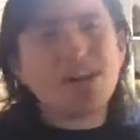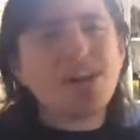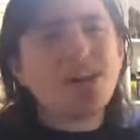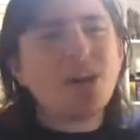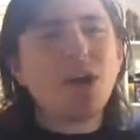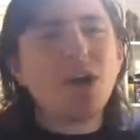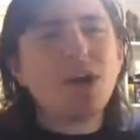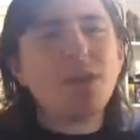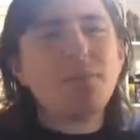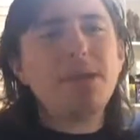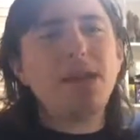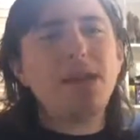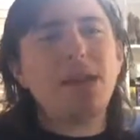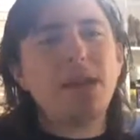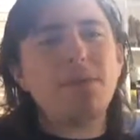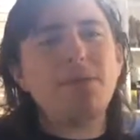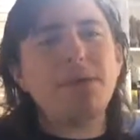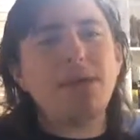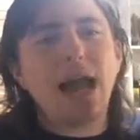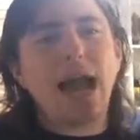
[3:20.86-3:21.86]
you know,
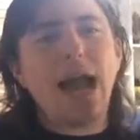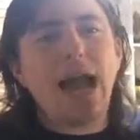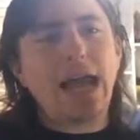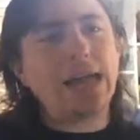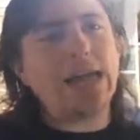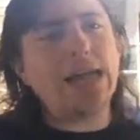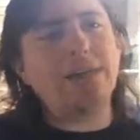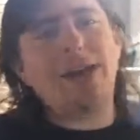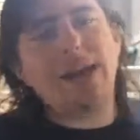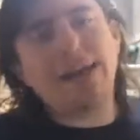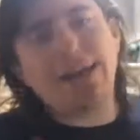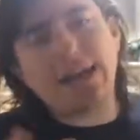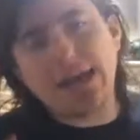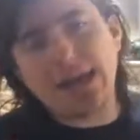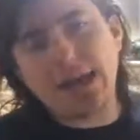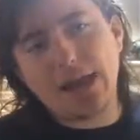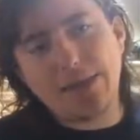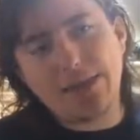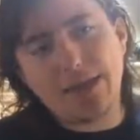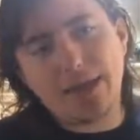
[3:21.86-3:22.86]
it'd be nice if I stick
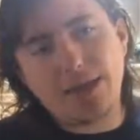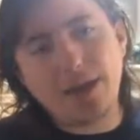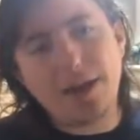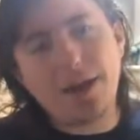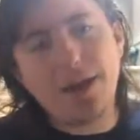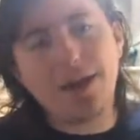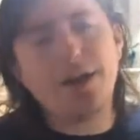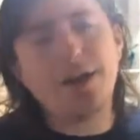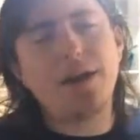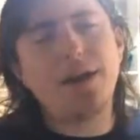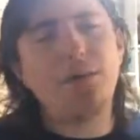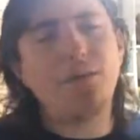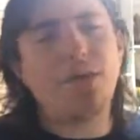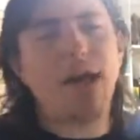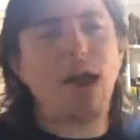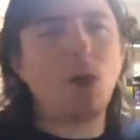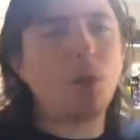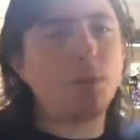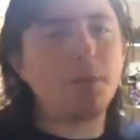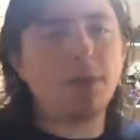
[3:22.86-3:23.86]
it in there
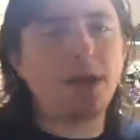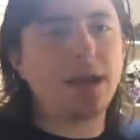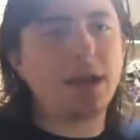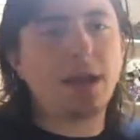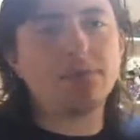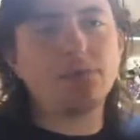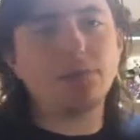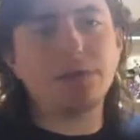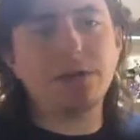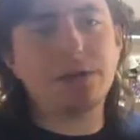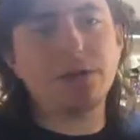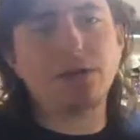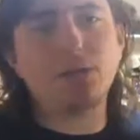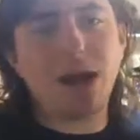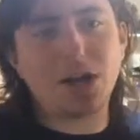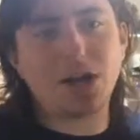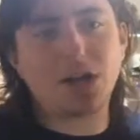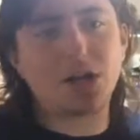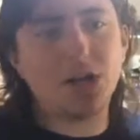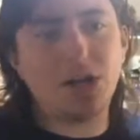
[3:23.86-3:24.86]
when I open it in a couple weeks and
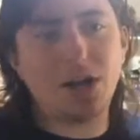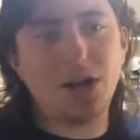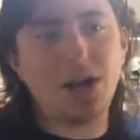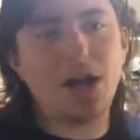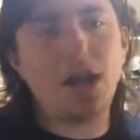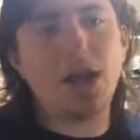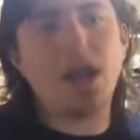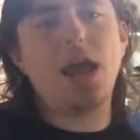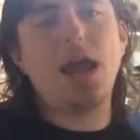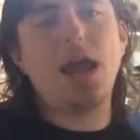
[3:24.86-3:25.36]
watch it,